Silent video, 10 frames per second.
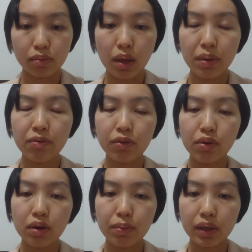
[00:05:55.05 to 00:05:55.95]
Maybe
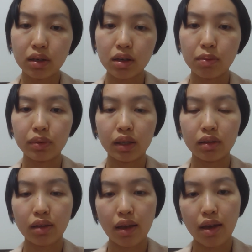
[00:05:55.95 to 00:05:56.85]
for a bigger company,
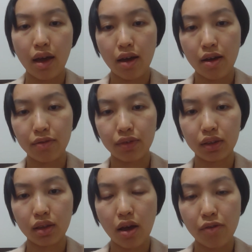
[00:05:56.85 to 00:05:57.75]
they have
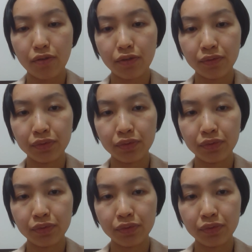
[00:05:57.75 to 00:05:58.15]
enough